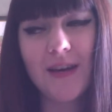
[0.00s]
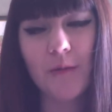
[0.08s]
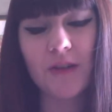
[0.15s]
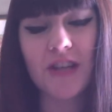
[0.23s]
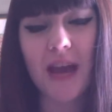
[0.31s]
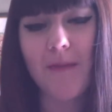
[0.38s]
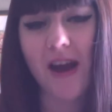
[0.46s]

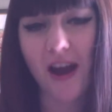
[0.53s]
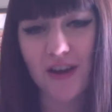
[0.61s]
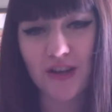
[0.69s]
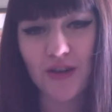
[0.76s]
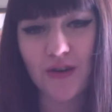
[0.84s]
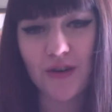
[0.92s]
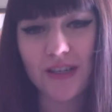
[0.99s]
which came out
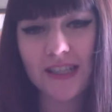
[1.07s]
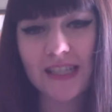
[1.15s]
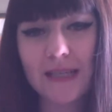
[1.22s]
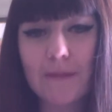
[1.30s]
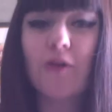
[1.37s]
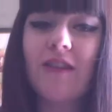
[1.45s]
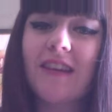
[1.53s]

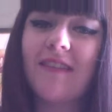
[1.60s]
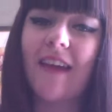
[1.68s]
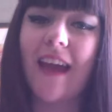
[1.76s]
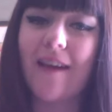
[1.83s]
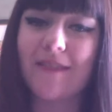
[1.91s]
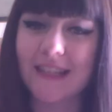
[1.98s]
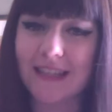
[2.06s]
undercooked. Good thing they
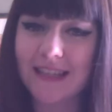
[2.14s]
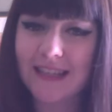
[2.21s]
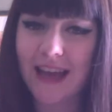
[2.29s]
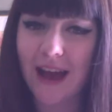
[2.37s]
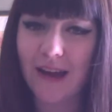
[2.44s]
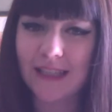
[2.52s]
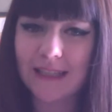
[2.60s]
gave us a
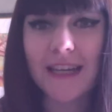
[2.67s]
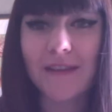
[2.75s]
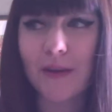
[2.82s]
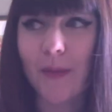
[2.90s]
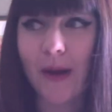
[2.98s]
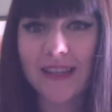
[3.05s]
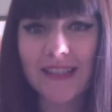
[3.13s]
discount. If the
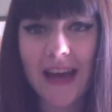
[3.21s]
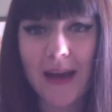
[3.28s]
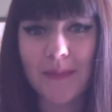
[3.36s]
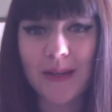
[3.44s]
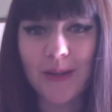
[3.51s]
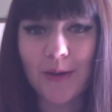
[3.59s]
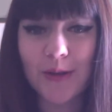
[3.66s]
pasta had
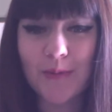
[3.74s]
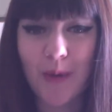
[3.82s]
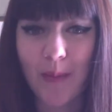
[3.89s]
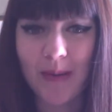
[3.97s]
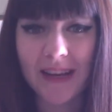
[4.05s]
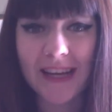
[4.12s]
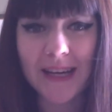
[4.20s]
been cooked
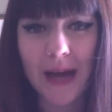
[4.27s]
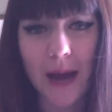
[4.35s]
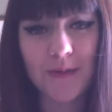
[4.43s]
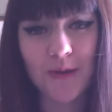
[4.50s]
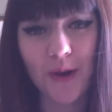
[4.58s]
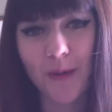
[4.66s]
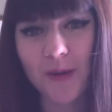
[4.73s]
properly, I'm
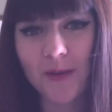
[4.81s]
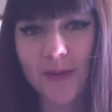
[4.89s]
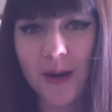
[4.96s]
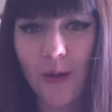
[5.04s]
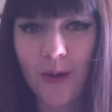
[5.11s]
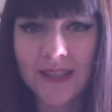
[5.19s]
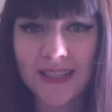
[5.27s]
sure it would have
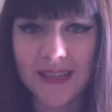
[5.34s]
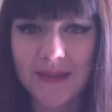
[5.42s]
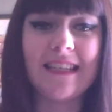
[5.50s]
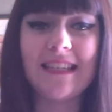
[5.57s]
been awesome.